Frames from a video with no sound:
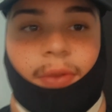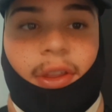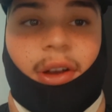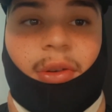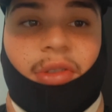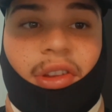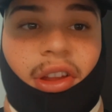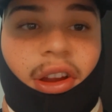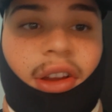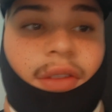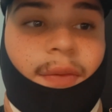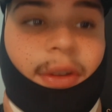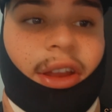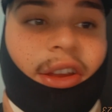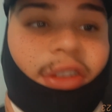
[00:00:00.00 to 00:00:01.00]
that was kind of
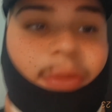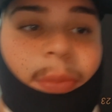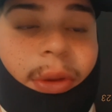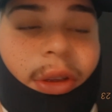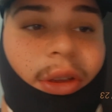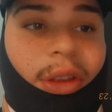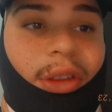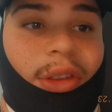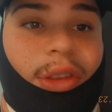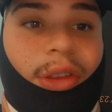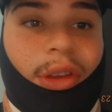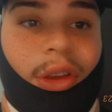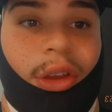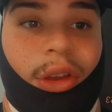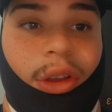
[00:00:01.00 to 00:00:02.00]
my experience
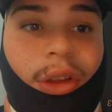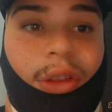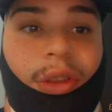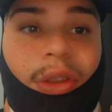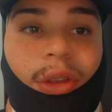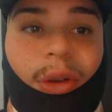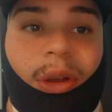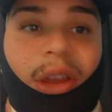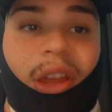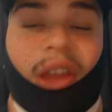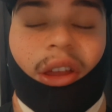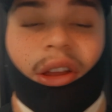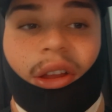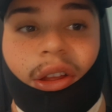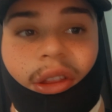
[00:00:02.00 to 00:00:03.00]

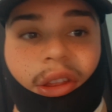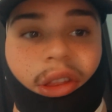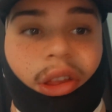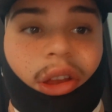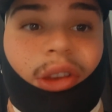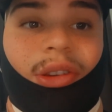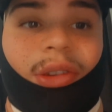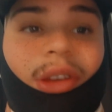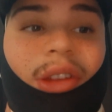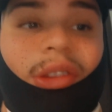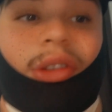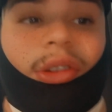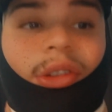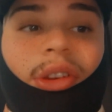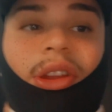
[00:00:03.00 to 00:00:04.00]
doing the surgery.
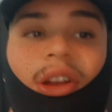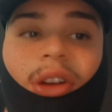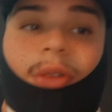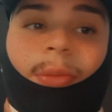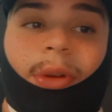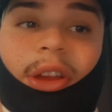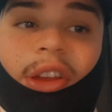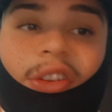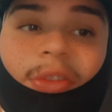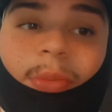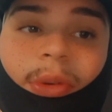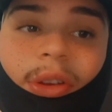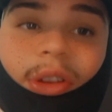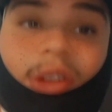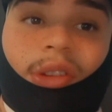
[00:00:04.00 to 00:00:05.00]
So now my
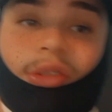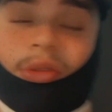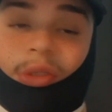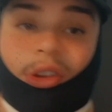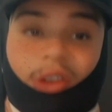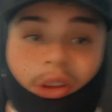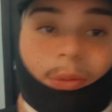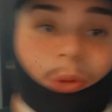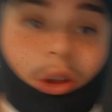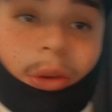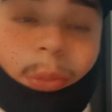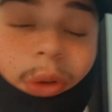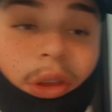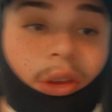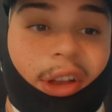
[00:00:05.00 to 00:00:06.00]
experience, which I'm gonna
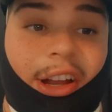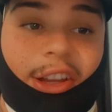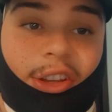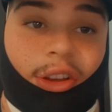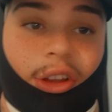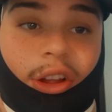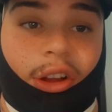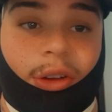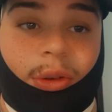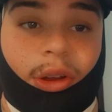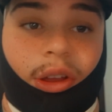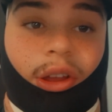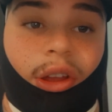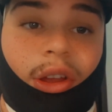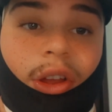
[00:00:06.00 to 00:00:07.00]
bring you guys along
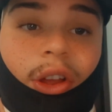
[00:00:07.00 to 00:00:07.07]
with,